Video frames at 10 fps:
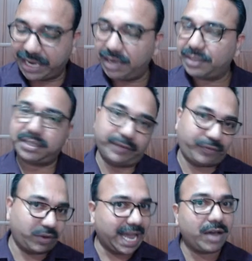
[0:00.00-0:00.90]
skills,
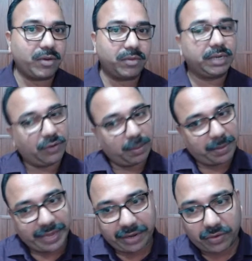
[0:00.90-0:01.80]
if you have, it will
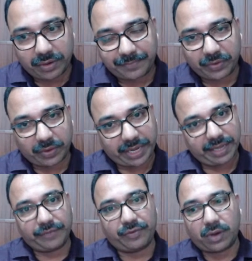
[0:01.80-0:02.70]
be very good.
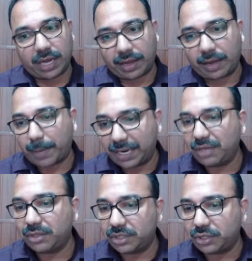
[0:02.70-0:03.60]
Okay, if you
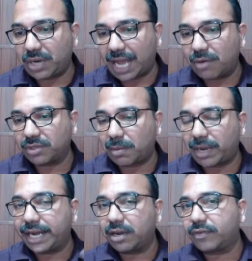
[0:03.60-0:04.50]
but you should have
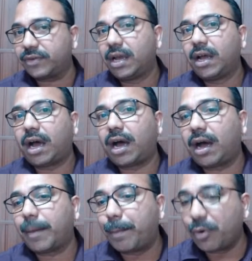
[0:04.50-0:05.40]
some kind of
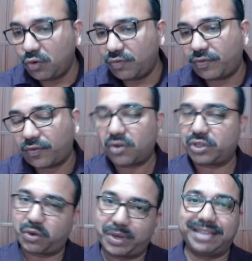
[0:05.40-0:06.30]
proof
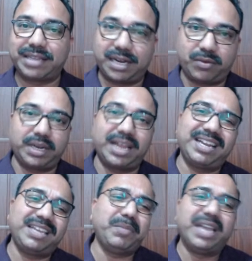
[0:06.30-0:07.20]
for showing that one.
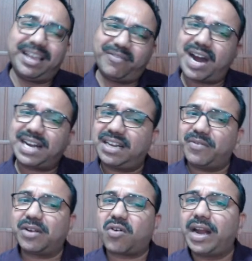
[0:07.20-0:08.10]
Then
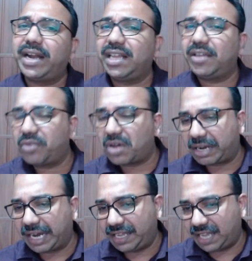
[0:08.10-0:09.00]
whatever quality, if you
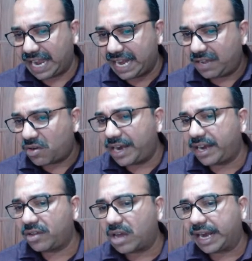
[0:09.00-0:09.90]
are telling any
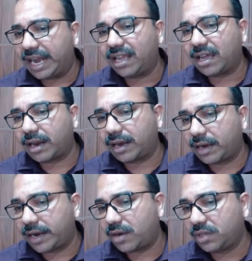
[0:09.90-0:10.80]
quality you are telling
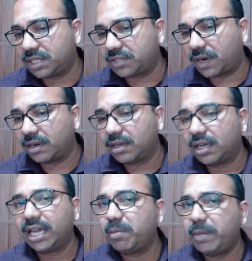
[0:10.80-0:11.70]
related to this one,
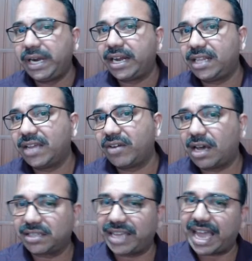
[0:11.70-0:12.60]
immediately they
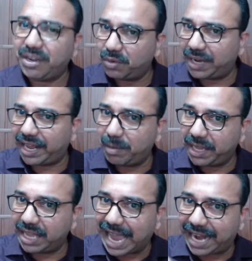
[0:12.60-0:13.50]
will ask, can you tell
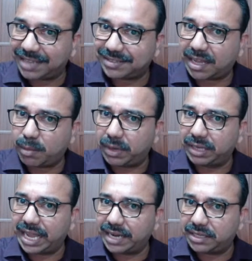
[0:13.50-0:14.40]
me an
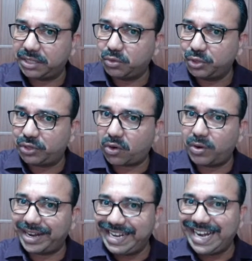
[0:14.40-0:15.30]
example that you
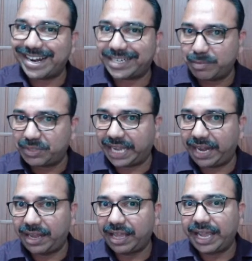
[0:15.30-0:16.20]
showed a leadership
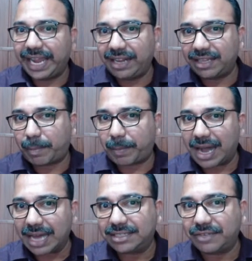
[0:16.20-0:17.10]
skill in the
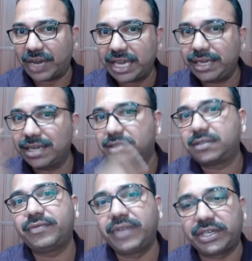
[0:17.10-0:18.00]
past 5
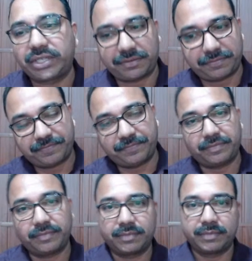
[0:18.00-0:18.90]
years? Finished.
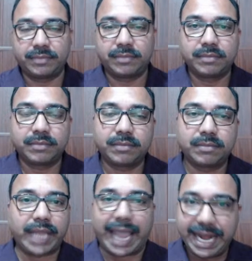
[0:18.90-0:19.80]

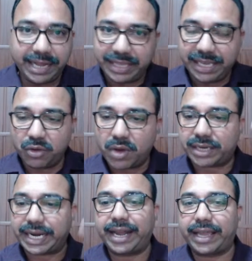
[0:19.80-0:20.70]
Anything you
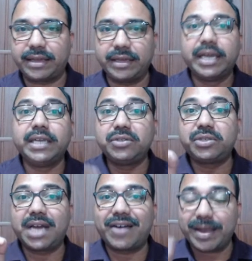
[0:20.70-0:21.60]
are telling, you
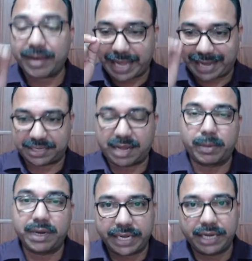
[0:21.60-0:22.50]
should have an
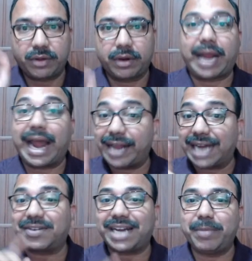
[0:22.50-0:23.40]
example in your, and
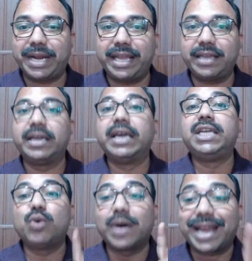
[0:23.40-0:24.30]
that's what I am telling.
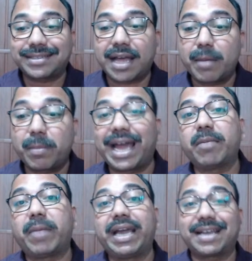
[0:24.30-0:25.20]
Your example
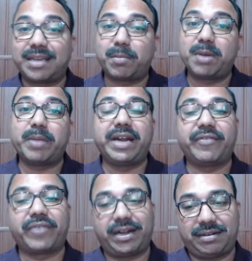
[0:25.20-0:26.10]
and my example may be
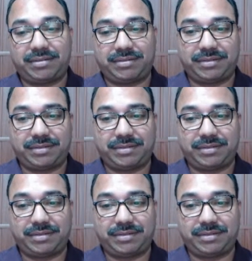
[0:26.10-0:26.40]
different.